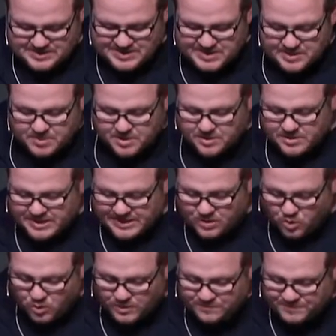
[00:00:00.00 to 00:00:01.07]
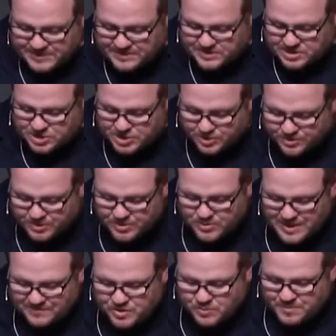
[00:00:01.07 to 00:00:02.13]
Similarly, orphans, children
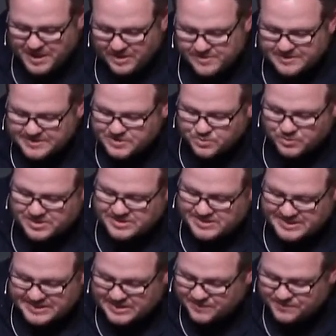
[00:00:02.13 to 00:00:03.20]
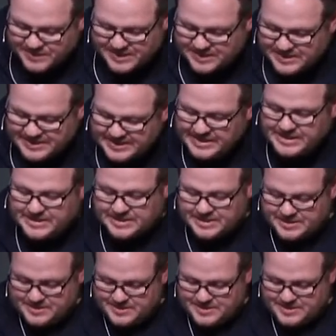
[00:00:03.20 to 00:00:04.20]
who have no parents, were in significant need.